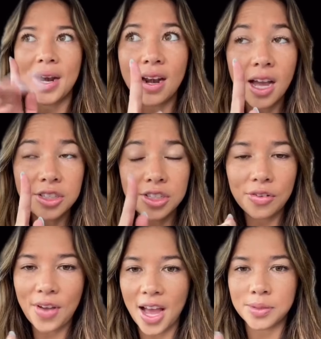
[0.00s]
not so
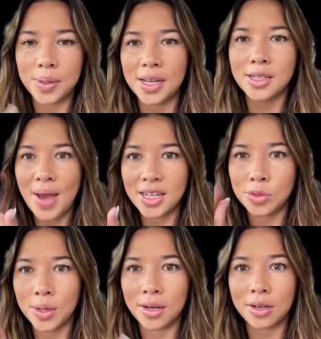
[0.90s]
fast because Mads
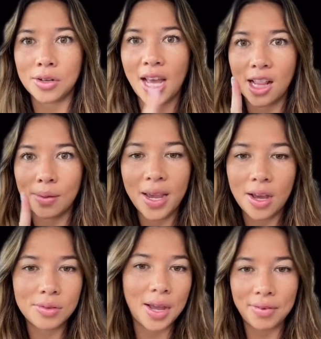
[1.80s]
Sweden goes LMAO,
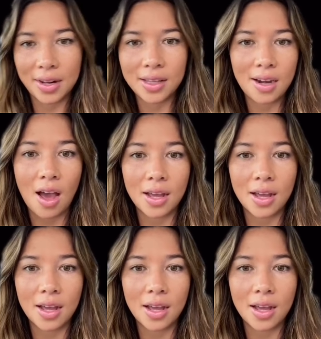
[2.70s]
definitely not.